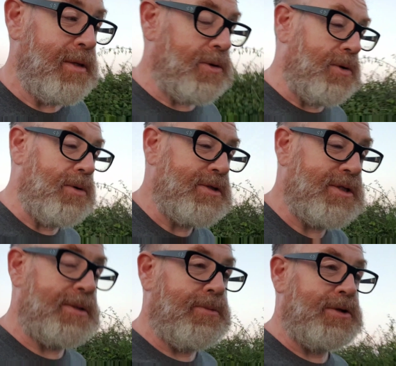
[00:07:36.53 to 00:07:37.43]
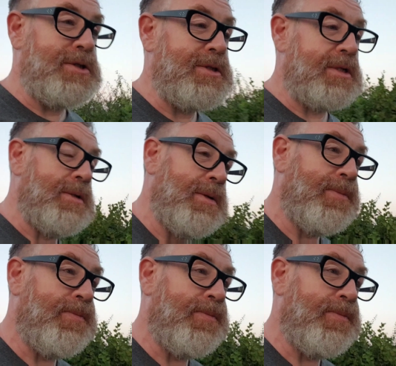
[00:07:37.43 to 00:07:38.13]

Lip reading: the Hawks in Washington